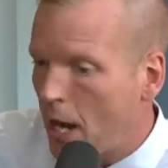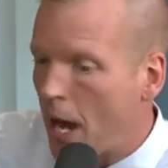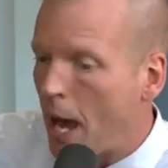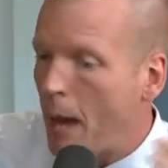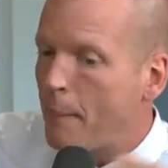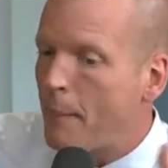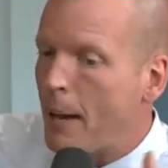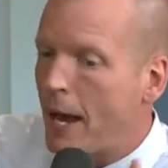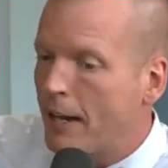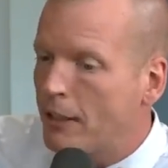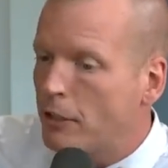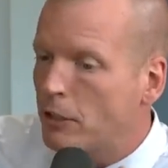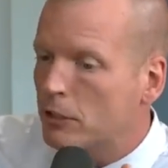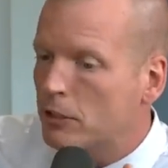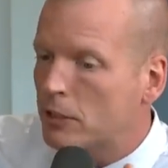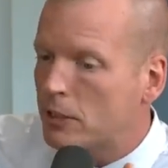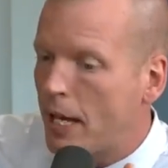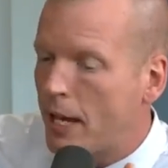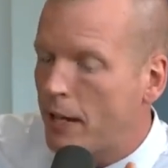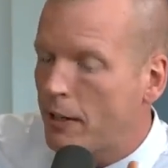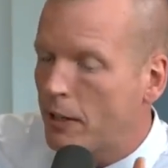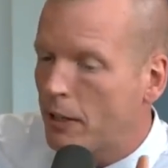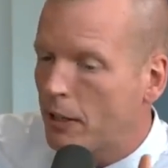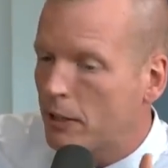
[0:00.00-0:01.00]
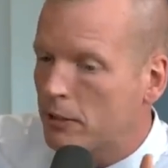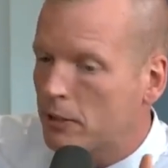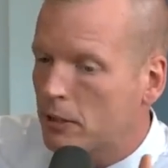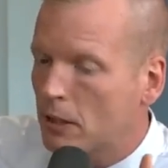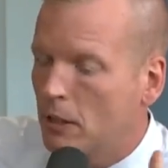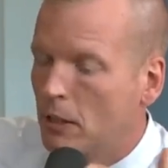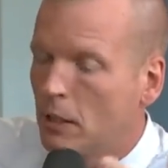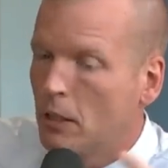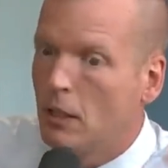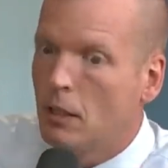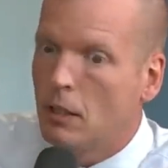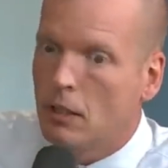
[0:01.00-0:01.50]
Emmanuel Sanders,
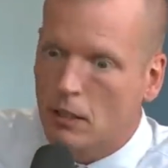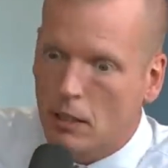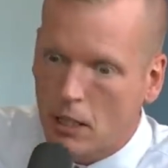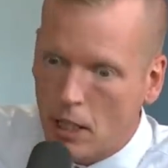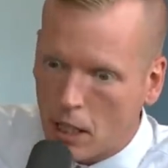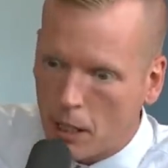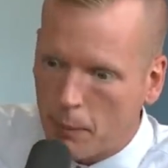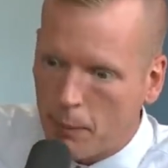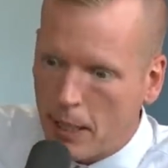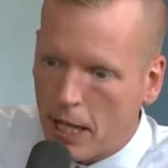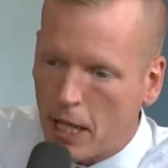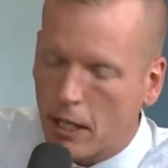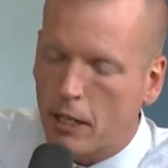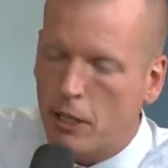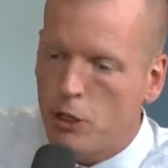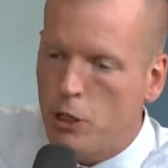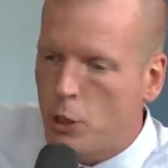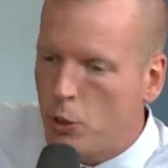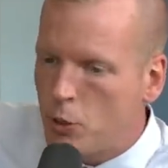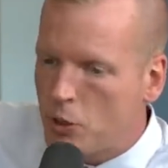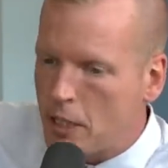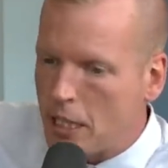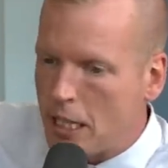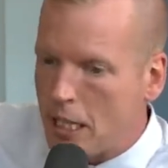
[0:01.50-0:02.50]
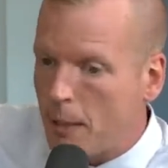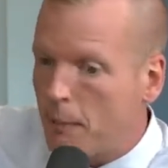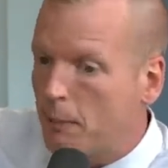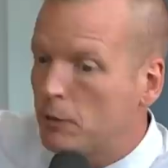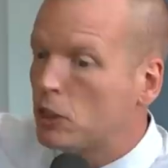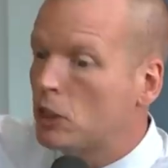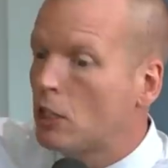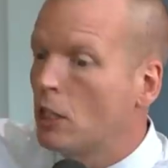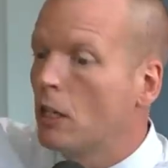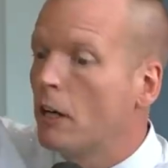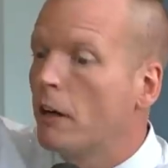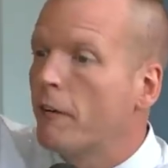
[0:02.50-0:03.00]
going to be on a new team,
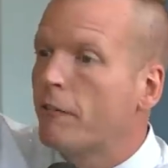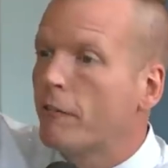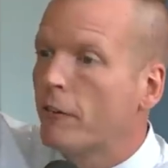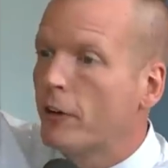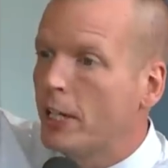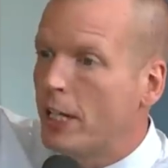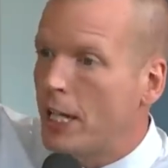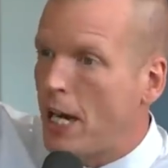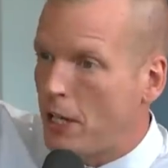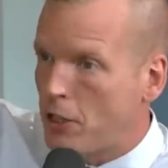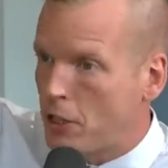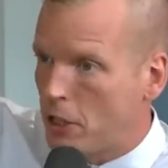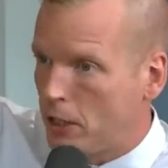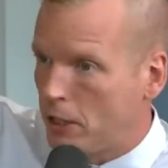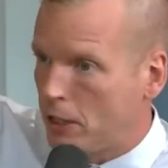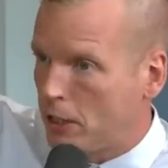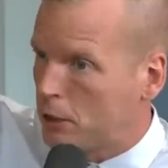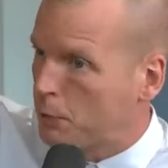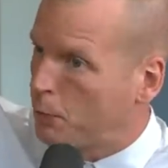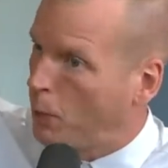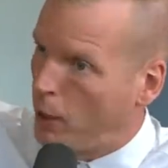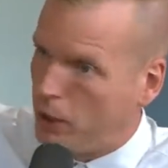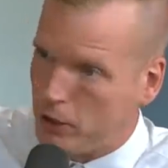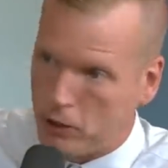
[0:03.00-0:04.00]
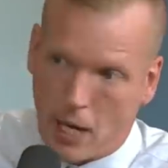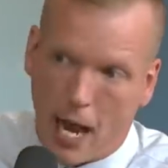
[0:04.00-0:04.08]
still a free agent at this point.